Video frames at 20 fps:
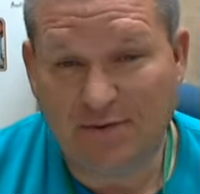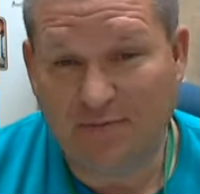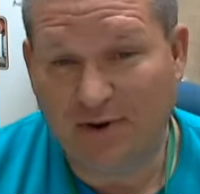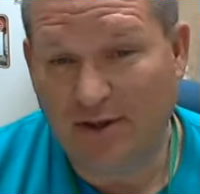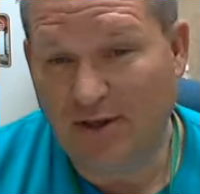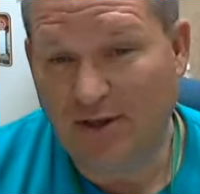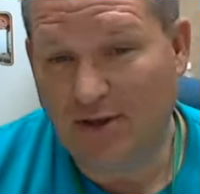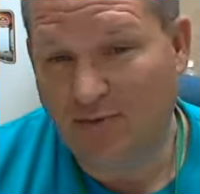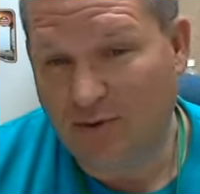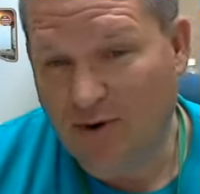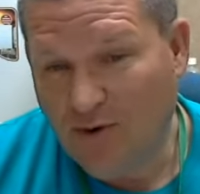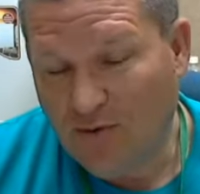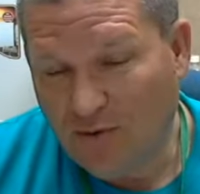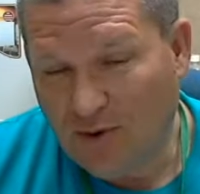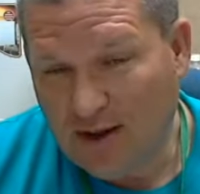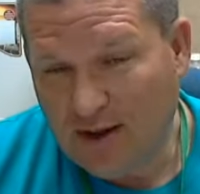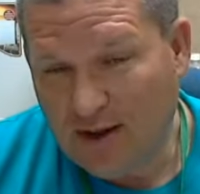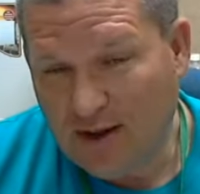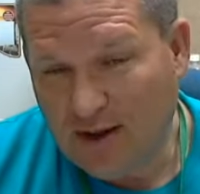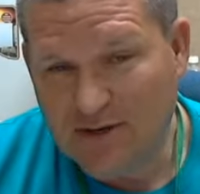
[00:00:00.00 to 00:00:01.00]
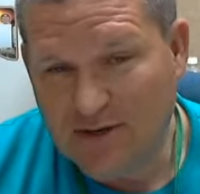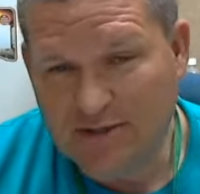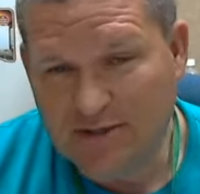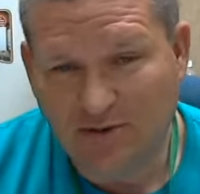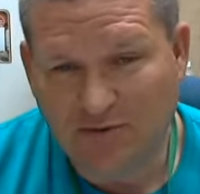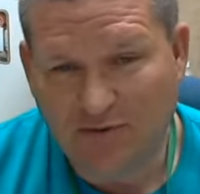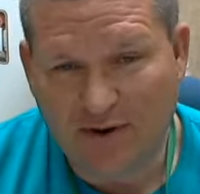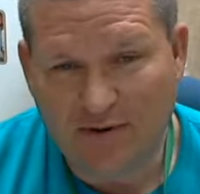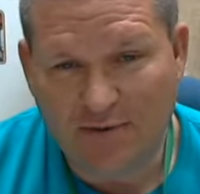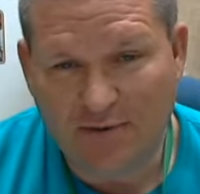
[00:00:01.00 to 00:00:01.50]
Whether you agree or
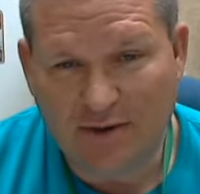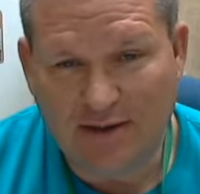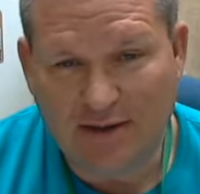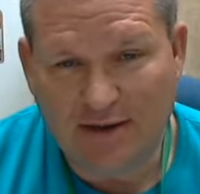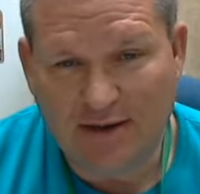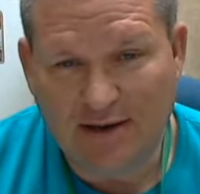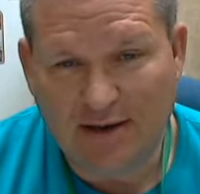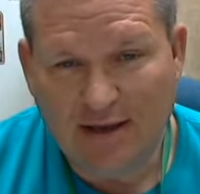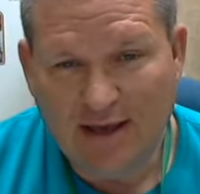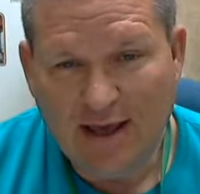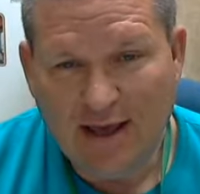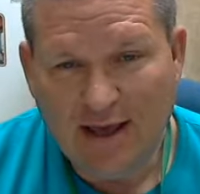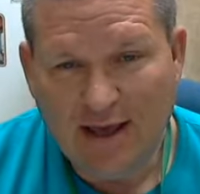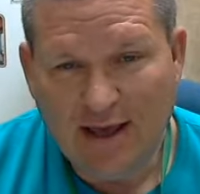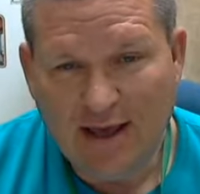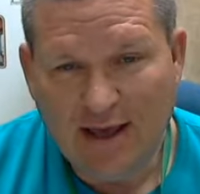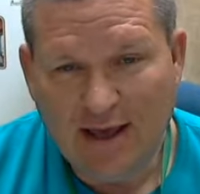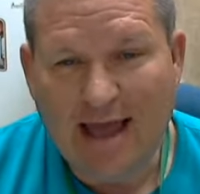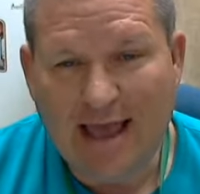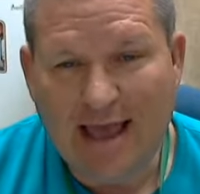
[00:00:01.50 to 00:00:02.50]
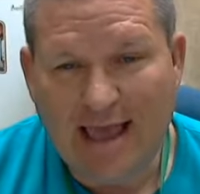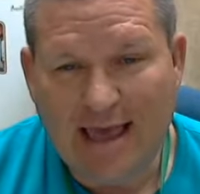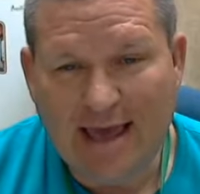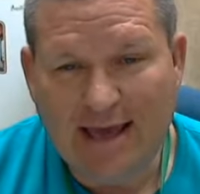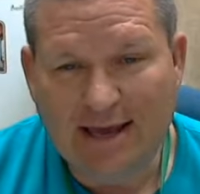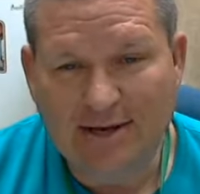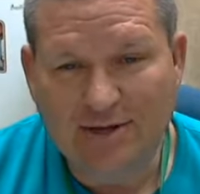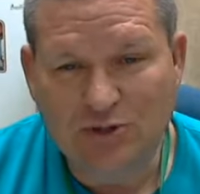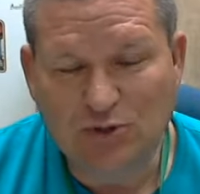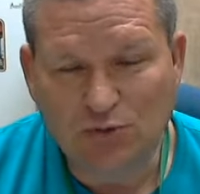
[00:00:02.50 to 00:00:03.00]
disagree with it, I
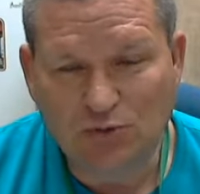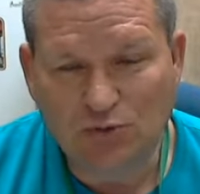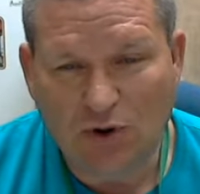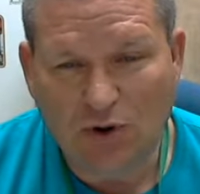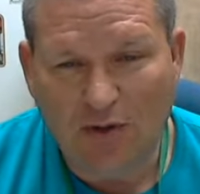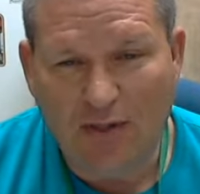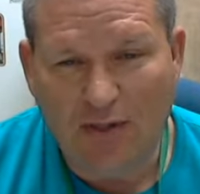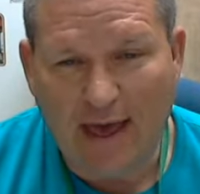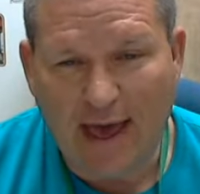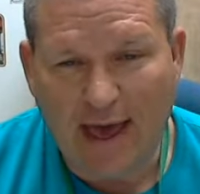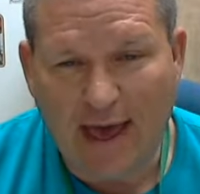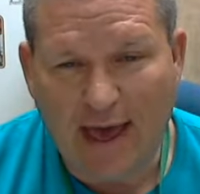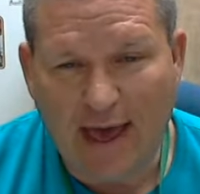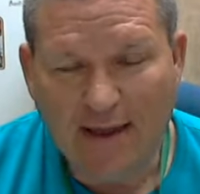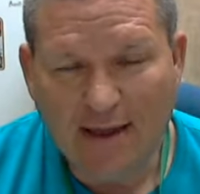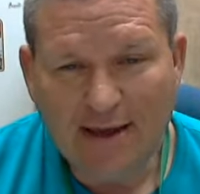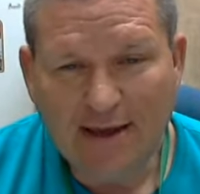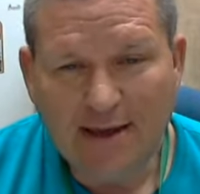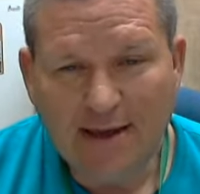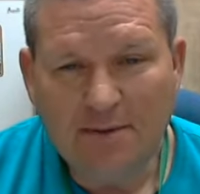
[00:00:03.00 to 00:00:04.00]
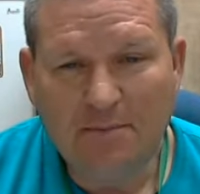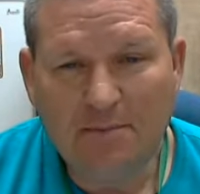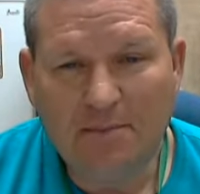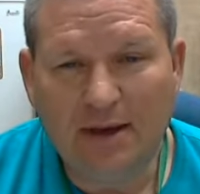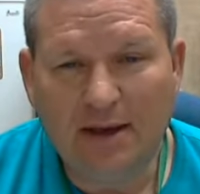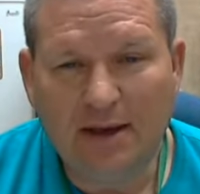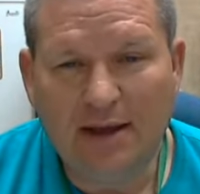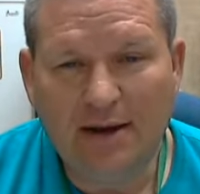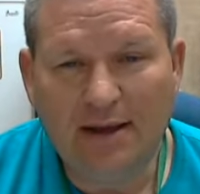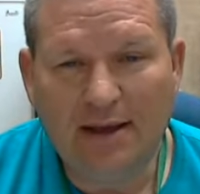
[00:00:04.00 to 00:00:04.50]
can't control that,
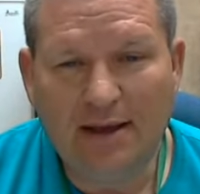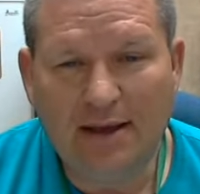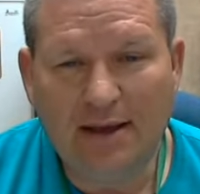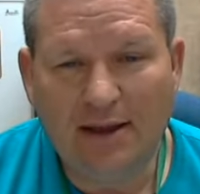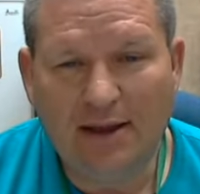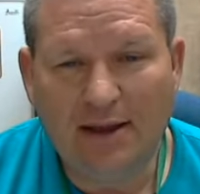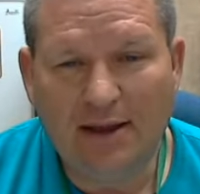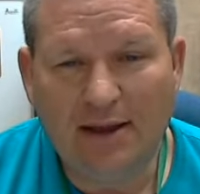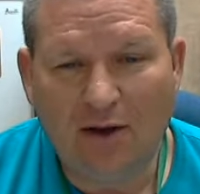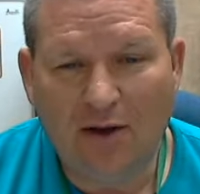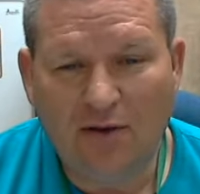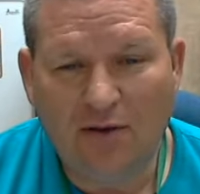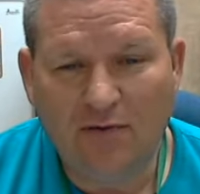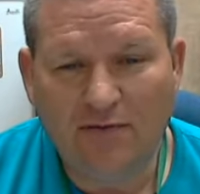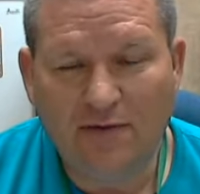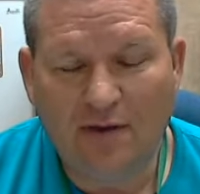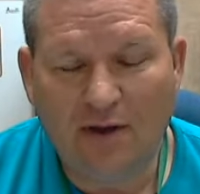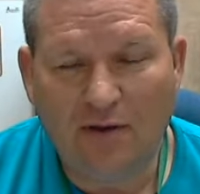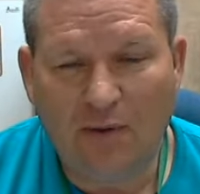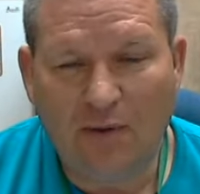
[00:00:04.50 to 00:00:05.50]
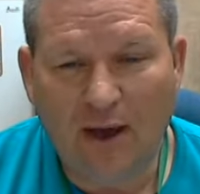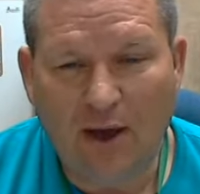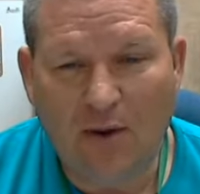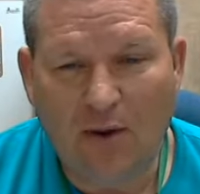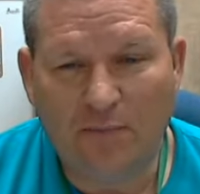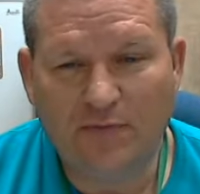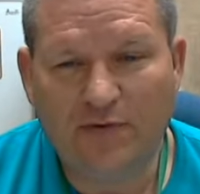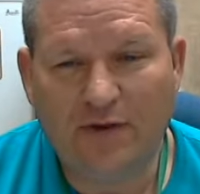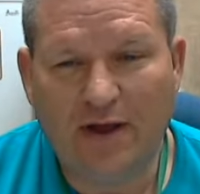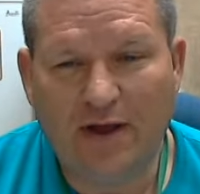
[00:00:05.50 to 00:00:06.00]
but it also
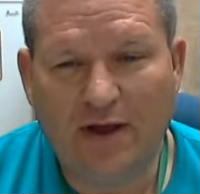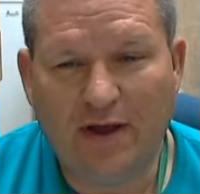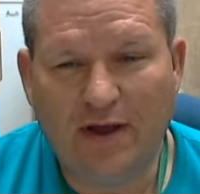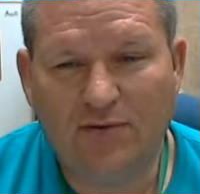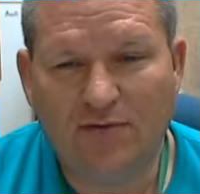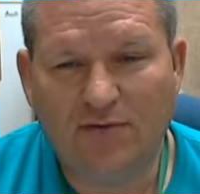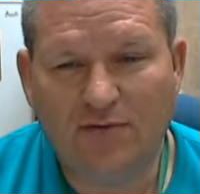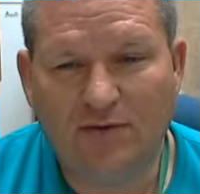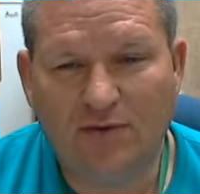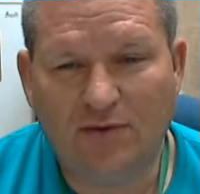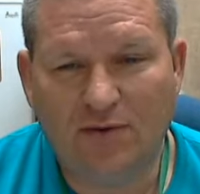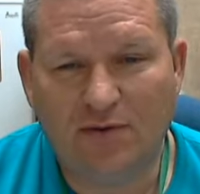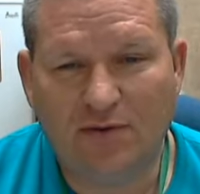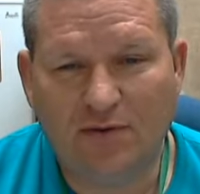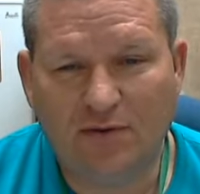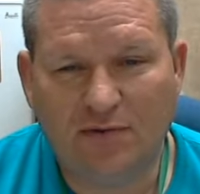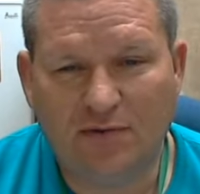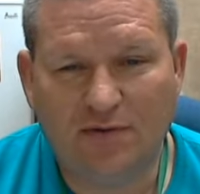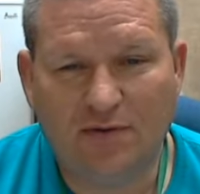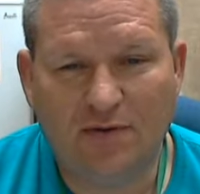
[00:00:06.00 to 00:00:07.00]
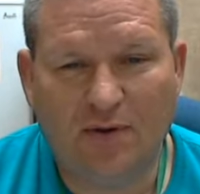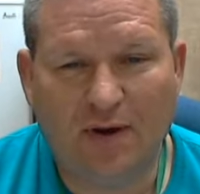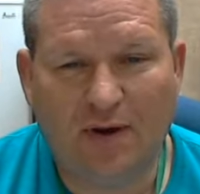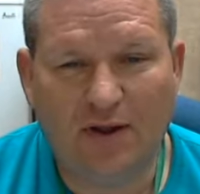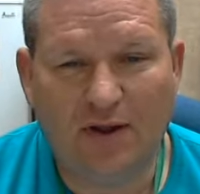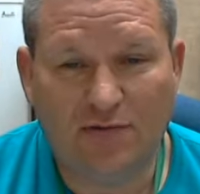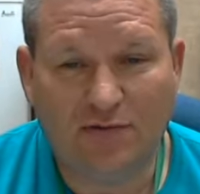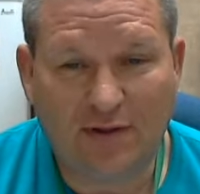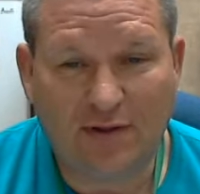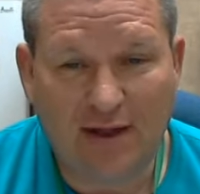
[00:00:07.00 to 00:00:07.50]
helps other students to
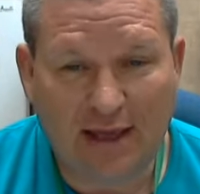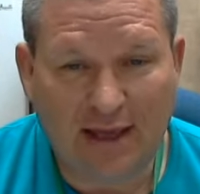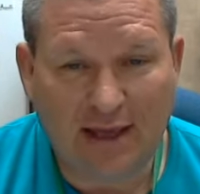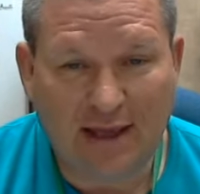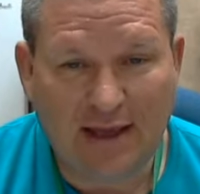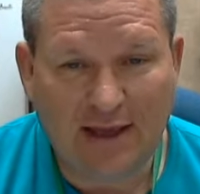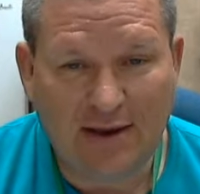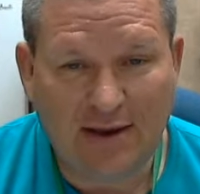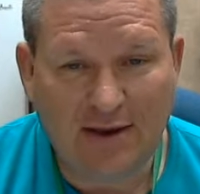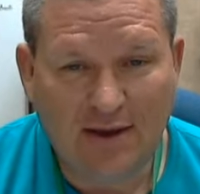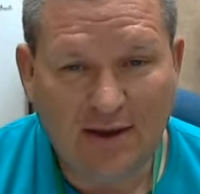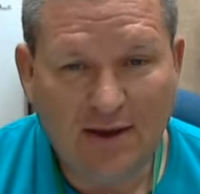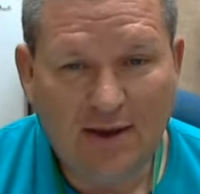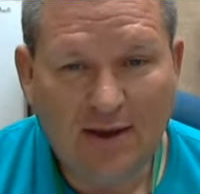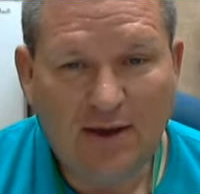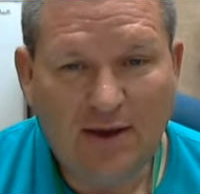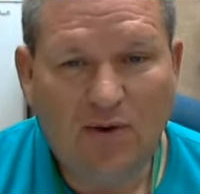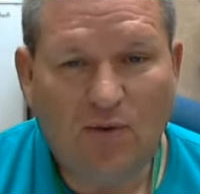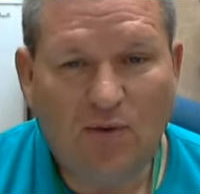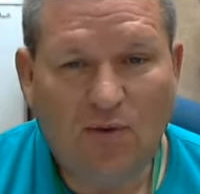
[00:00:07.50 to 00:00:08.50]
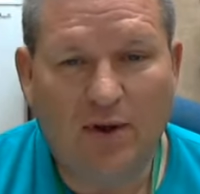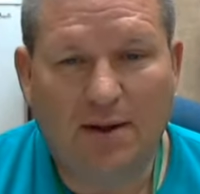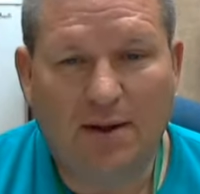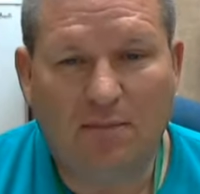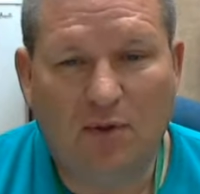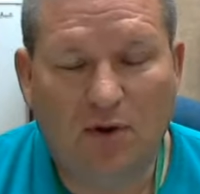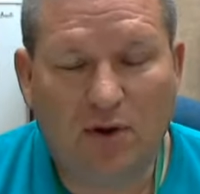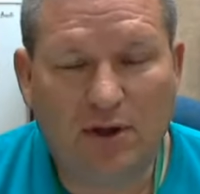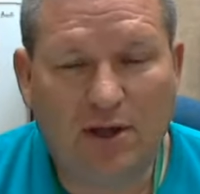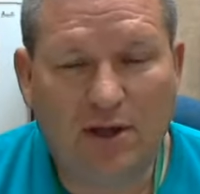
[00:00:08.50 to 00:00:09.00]
understand what I'm
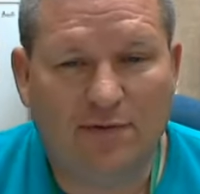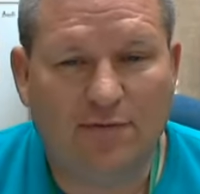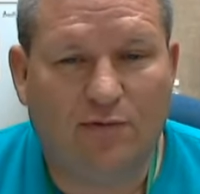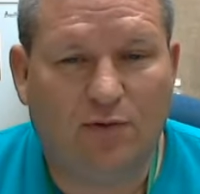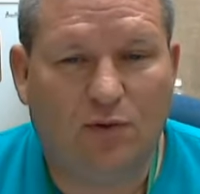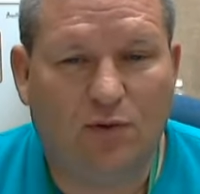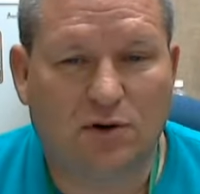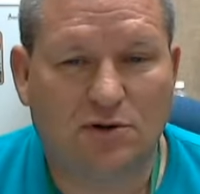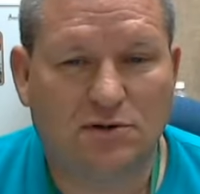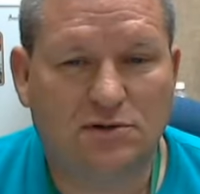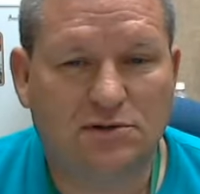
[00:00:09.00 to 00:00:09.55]
looking for.